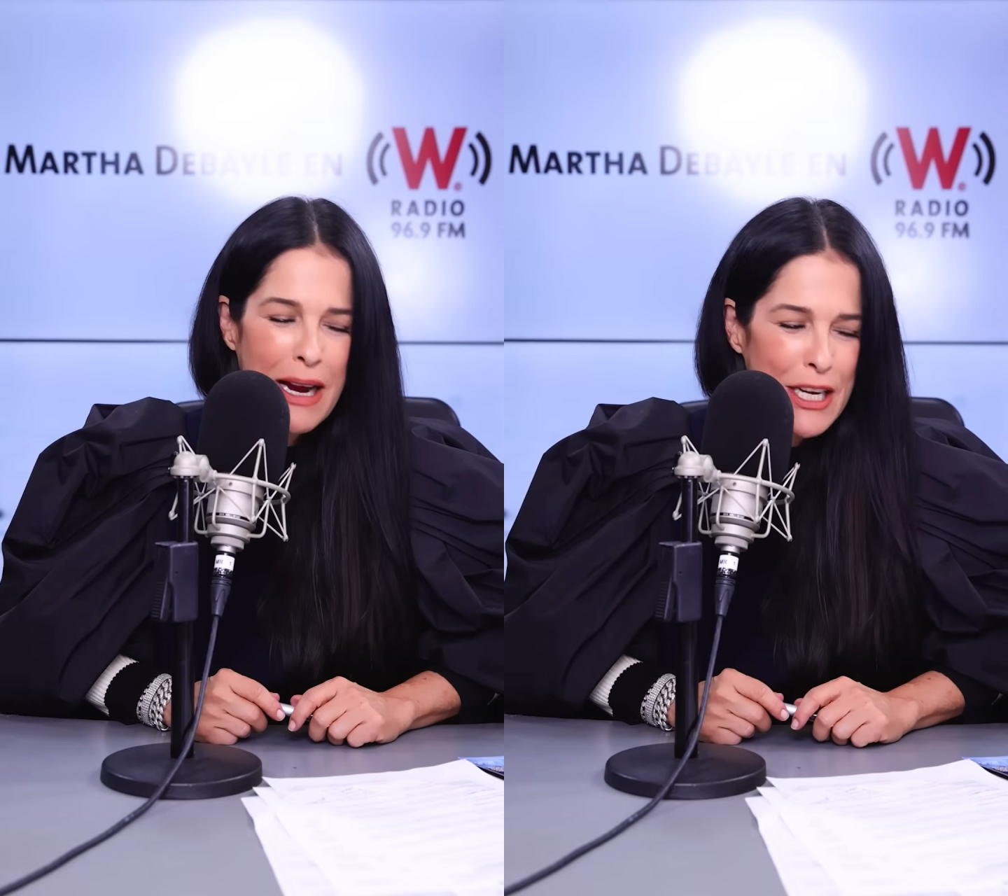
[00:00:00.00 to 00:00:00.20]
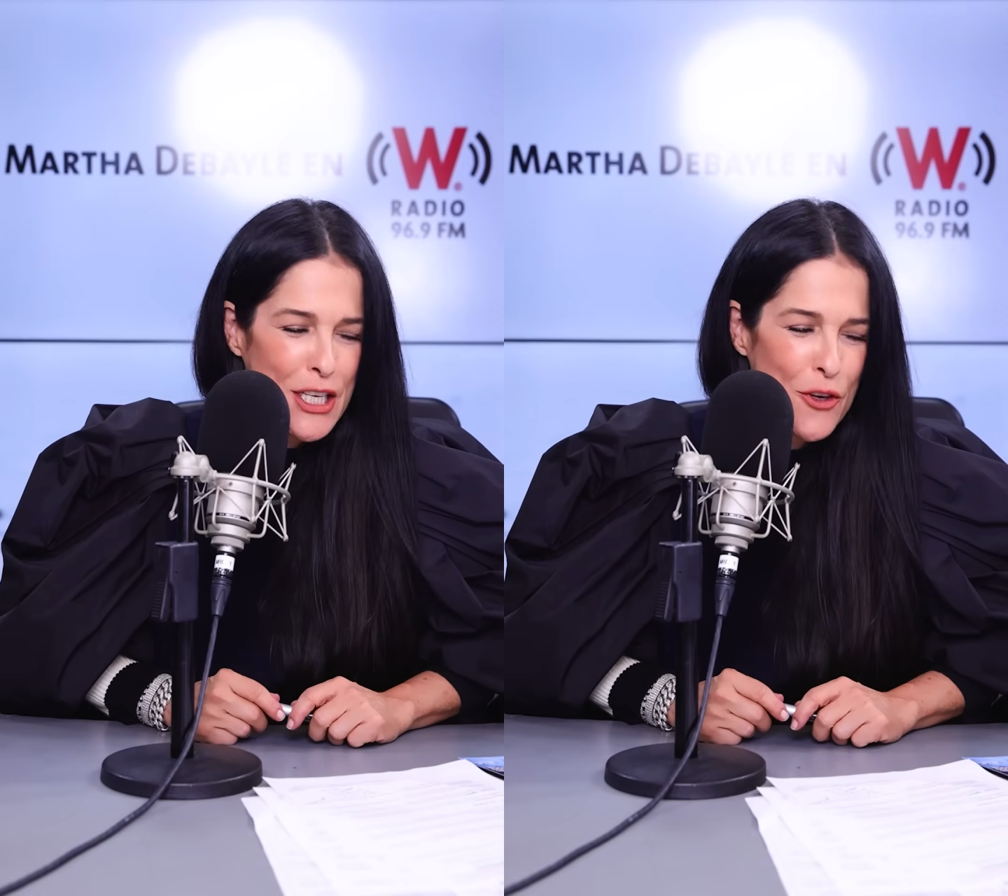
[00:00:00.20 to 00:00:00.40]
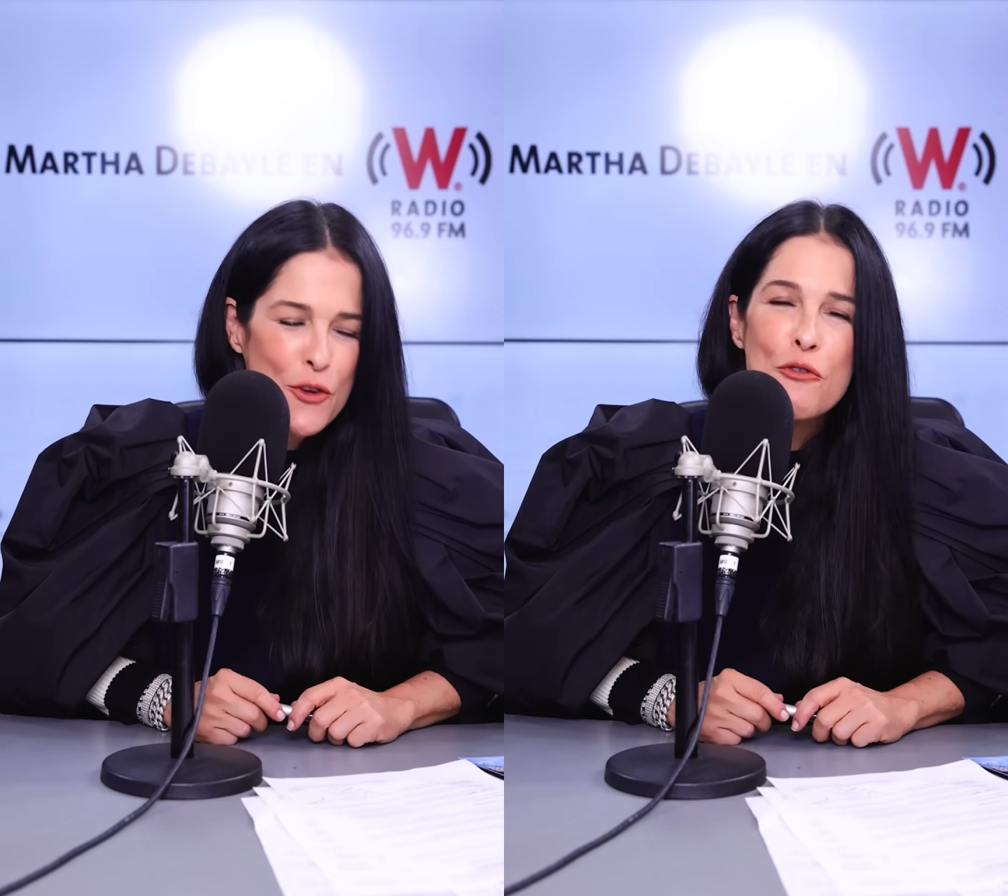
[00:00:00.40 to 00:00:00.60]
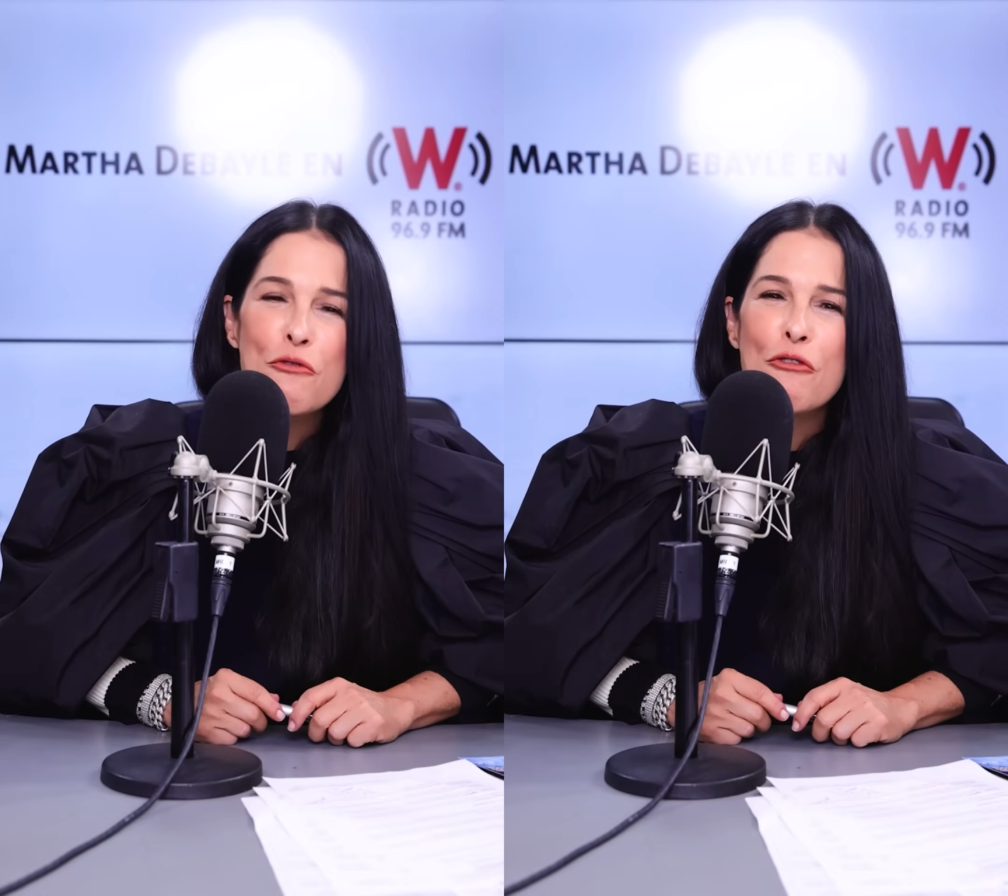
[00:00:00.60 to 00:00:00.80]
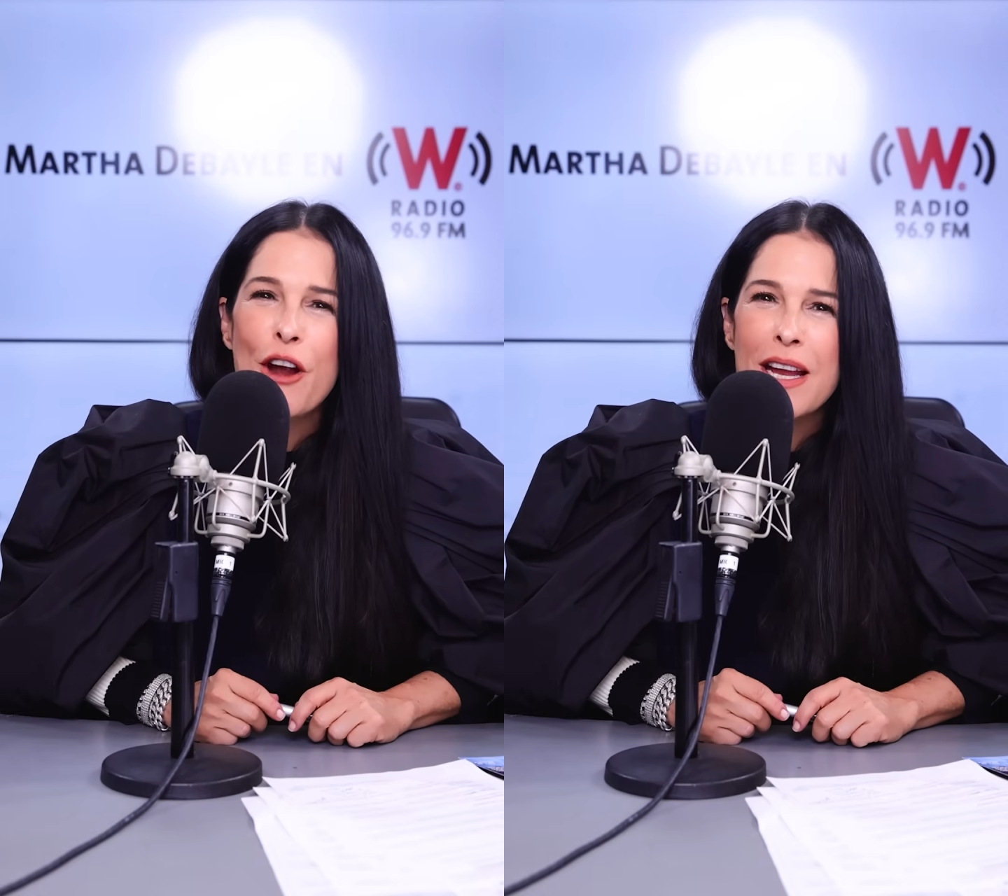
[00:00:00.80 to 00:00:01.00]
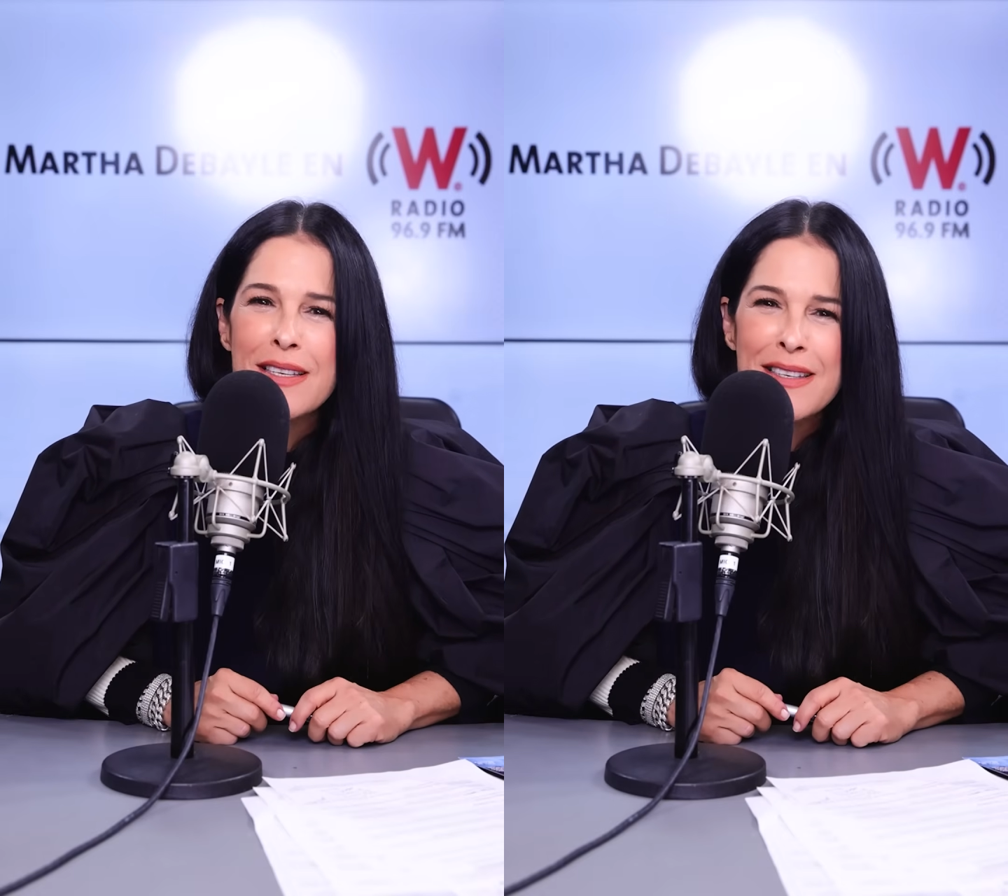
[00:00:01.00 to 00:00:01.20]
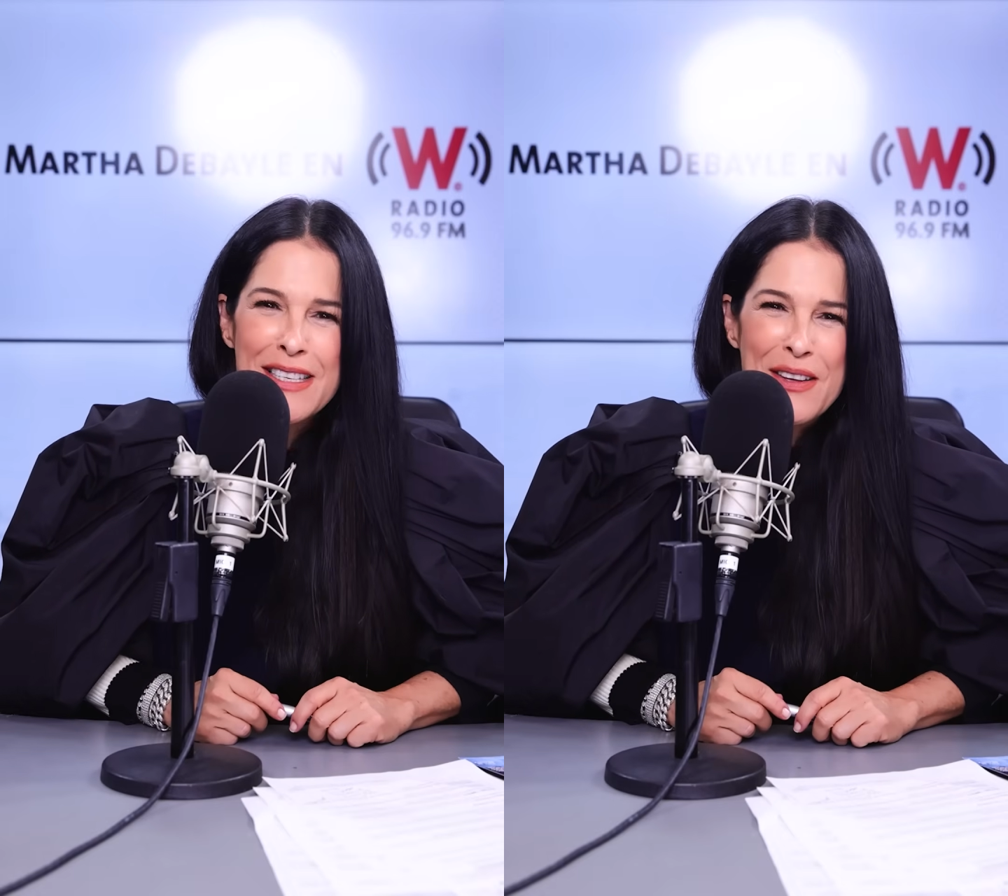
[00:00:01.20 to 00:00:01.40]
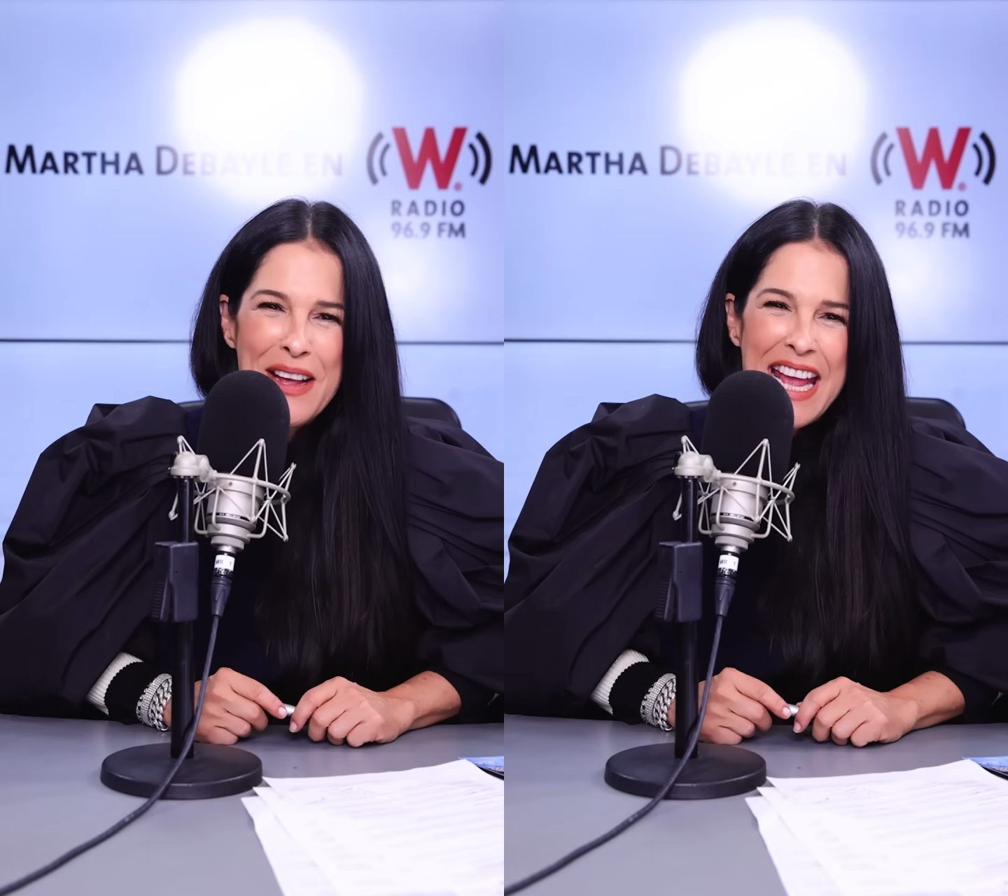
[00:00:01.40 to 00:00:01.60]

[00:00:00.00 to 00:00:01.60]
my dear new friend,